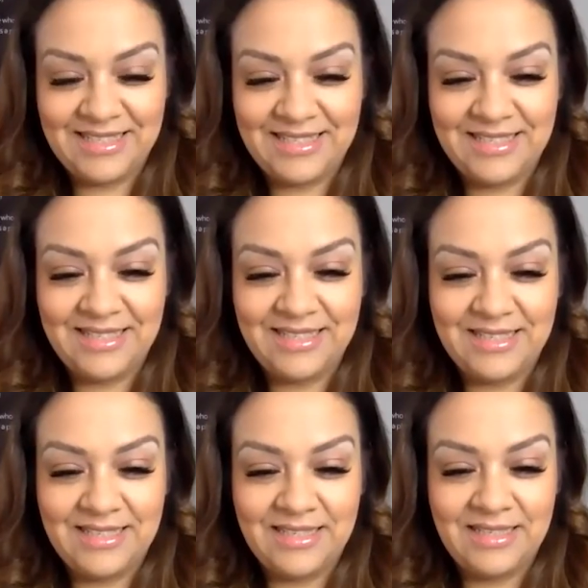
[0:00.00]

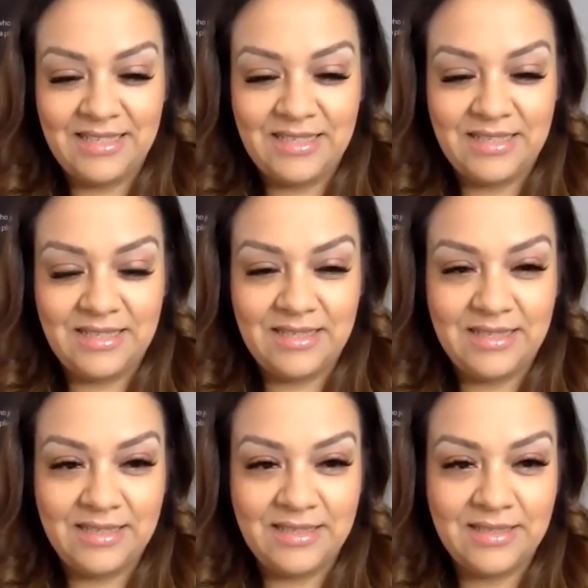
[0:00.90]

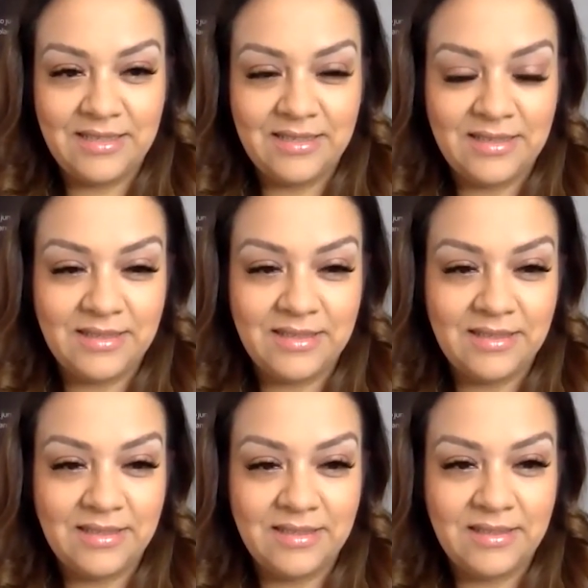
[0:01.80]

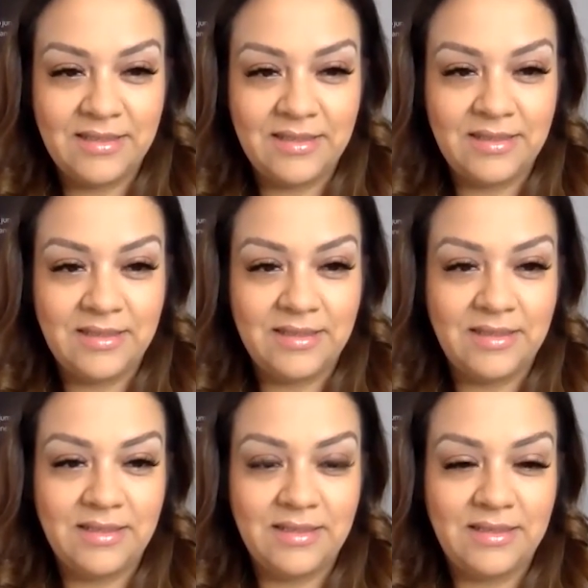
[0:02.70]
(not speaking)